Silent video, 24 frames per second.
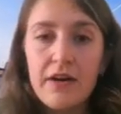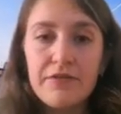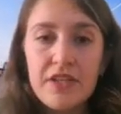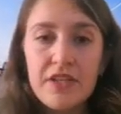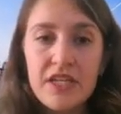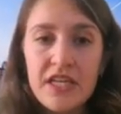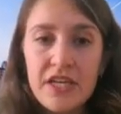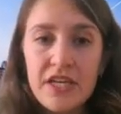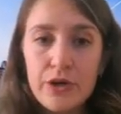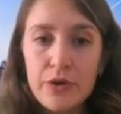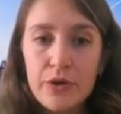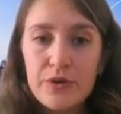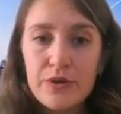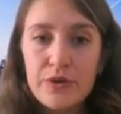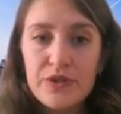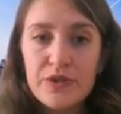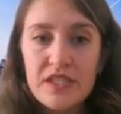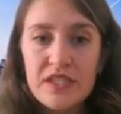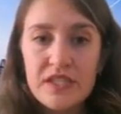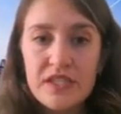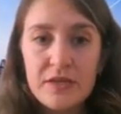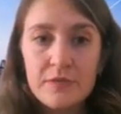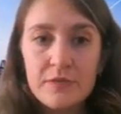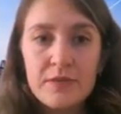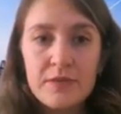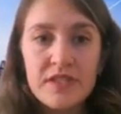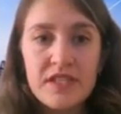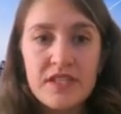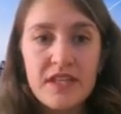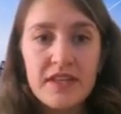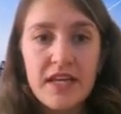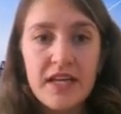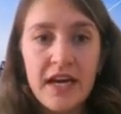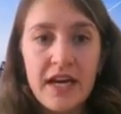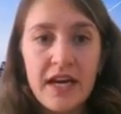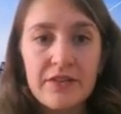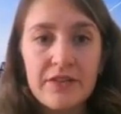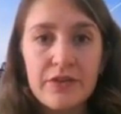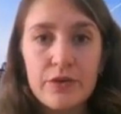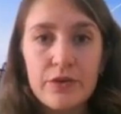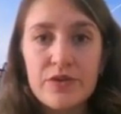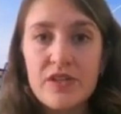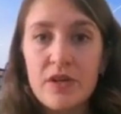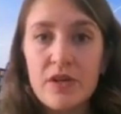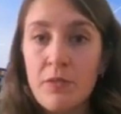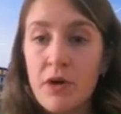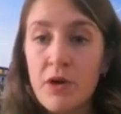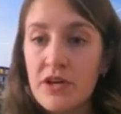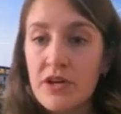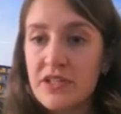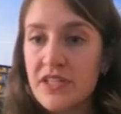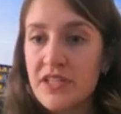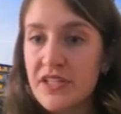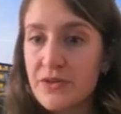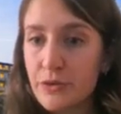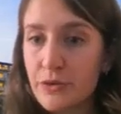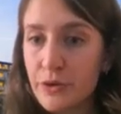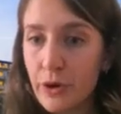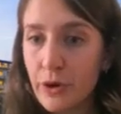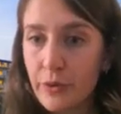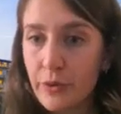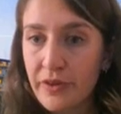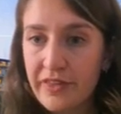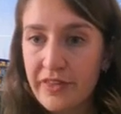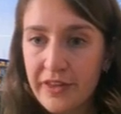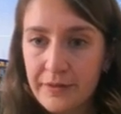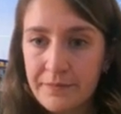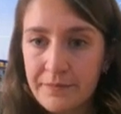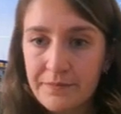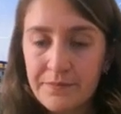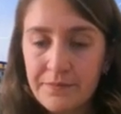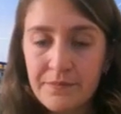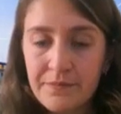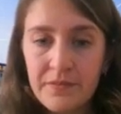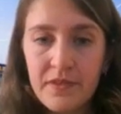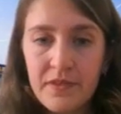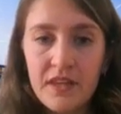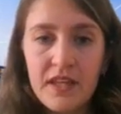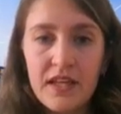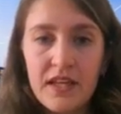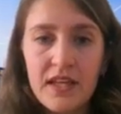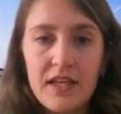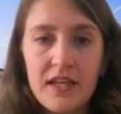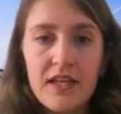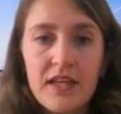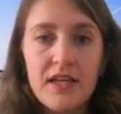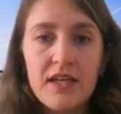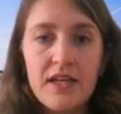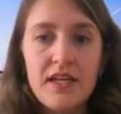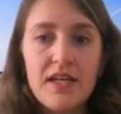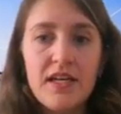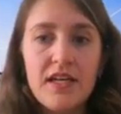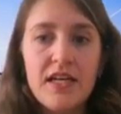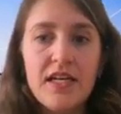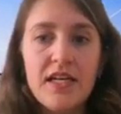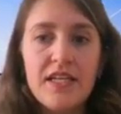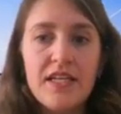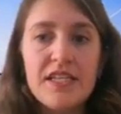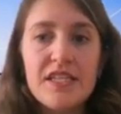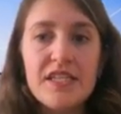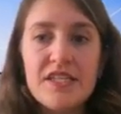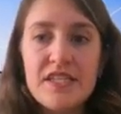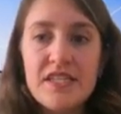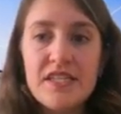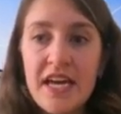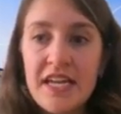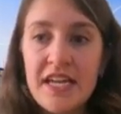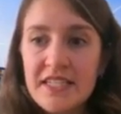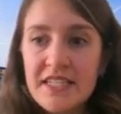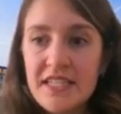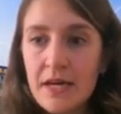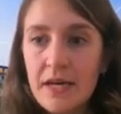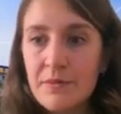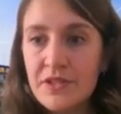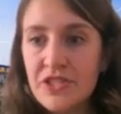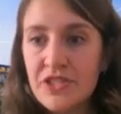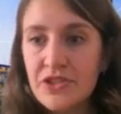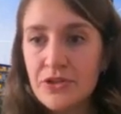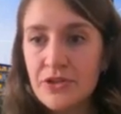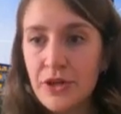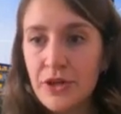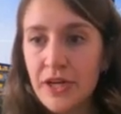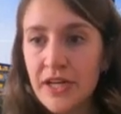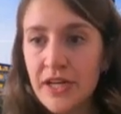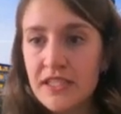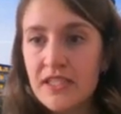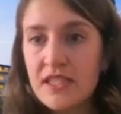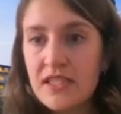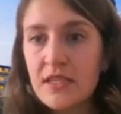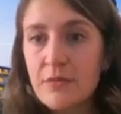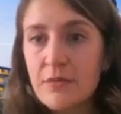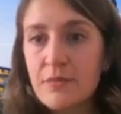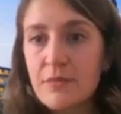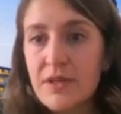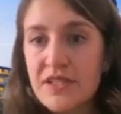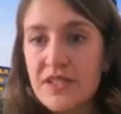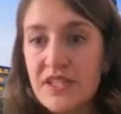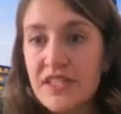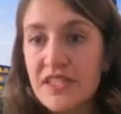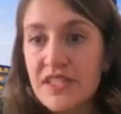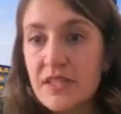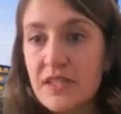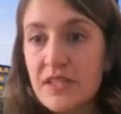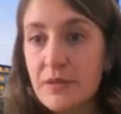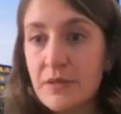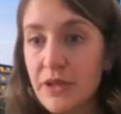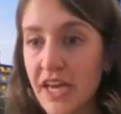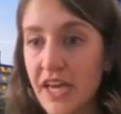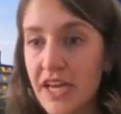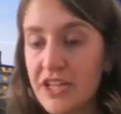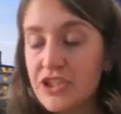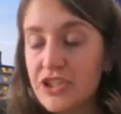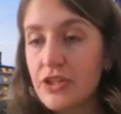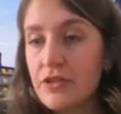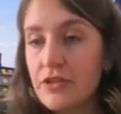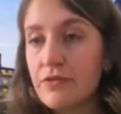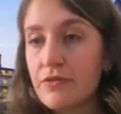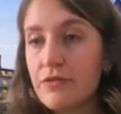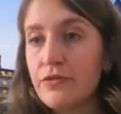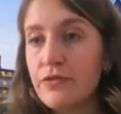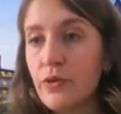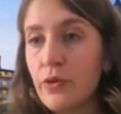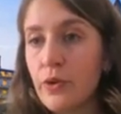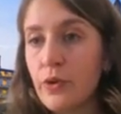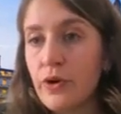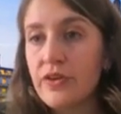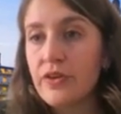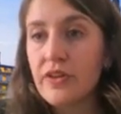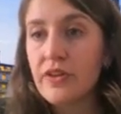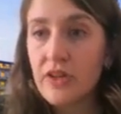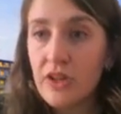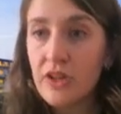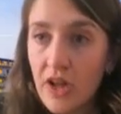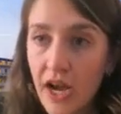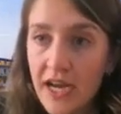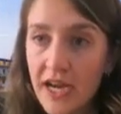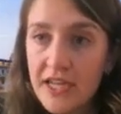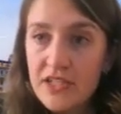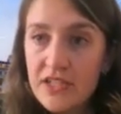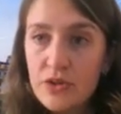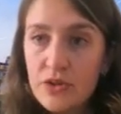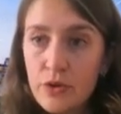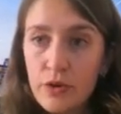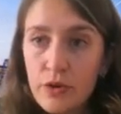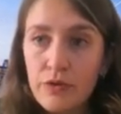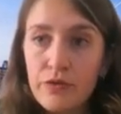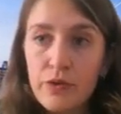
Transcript: of the ecosystems that those commodities grow within. This then demonstrates the business implication for the client